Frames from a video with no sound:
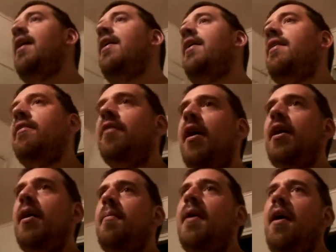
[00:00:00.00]
They were
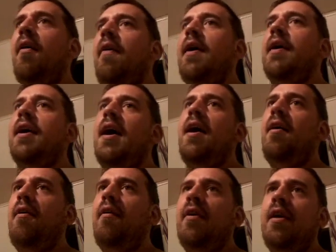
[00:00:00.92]
talking about like
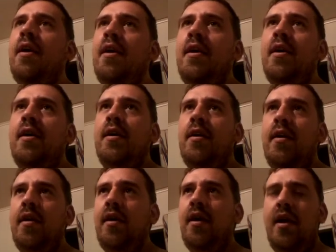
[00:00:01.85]
how
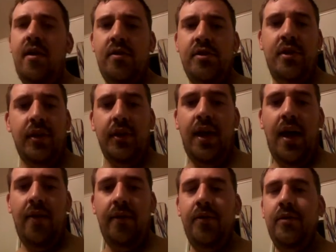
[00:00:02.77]
Anderson and
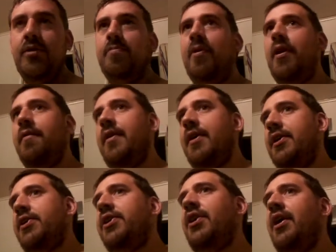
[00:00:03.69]
Gallows pretty
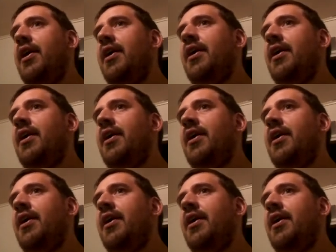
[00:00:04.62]
much